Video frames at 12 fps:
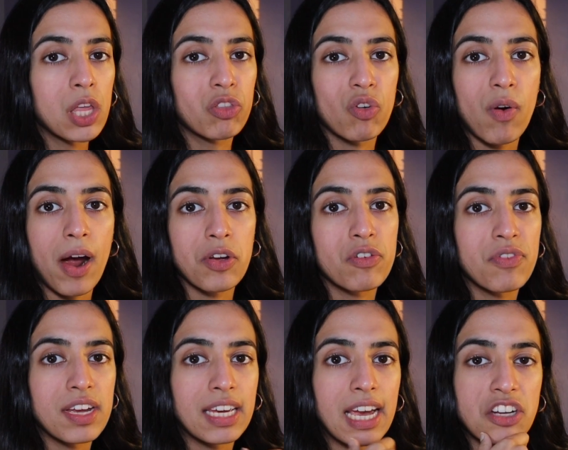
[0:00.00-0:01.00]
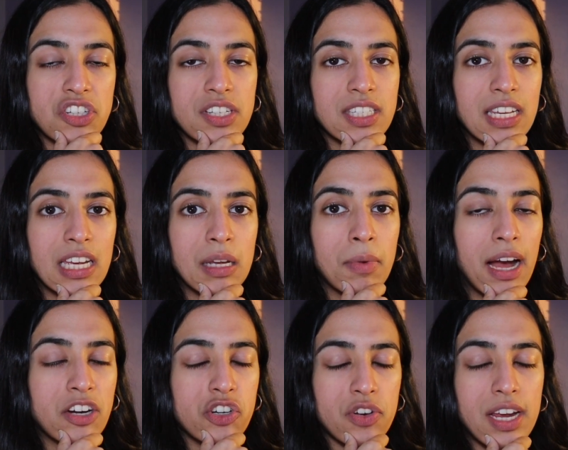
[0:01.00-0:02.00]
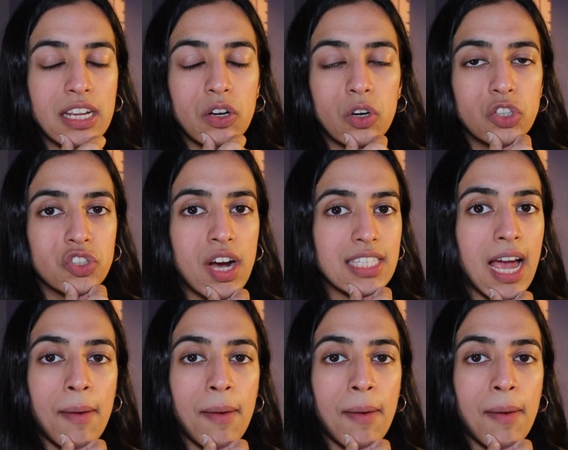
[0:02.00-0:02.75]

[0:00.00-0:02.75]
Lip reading: throughout your vacation scheme and training contract